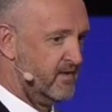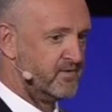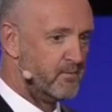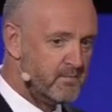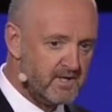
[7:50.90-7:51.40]

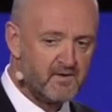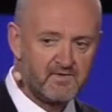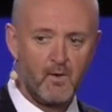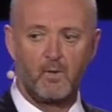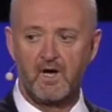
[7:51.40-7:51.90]
The minute
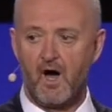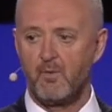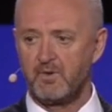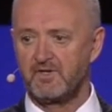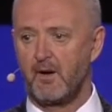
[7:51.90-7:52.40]
that we
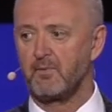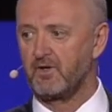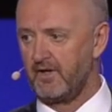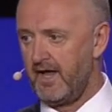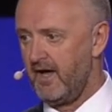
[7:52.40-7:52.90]
opened up
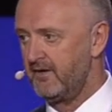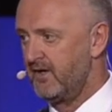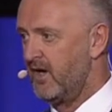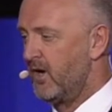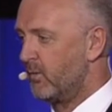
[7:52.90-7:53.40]
cloud,
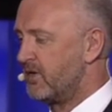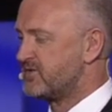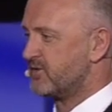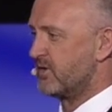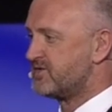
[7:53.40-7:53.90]
we
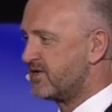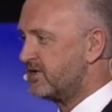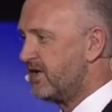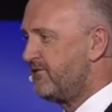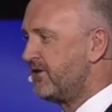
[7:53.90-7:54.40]
saw
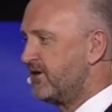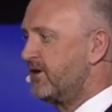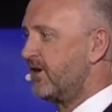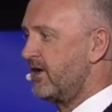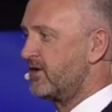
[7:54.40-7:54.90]

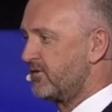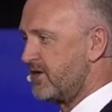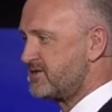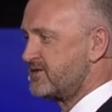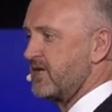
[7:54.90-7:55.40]
significant
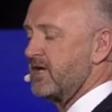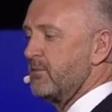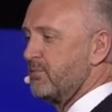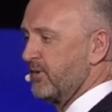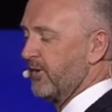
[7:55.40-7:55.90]
increases in
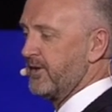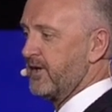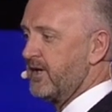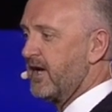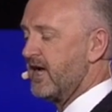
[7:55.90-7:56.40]

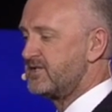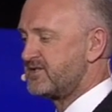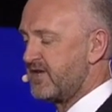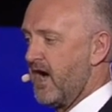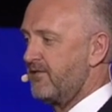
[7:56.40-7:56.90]
employee and
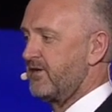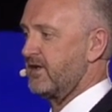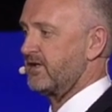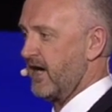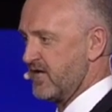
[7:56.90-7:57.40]
staff
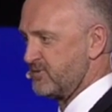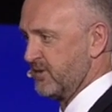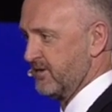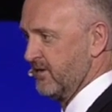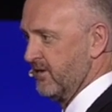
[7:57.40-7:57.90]
engagement.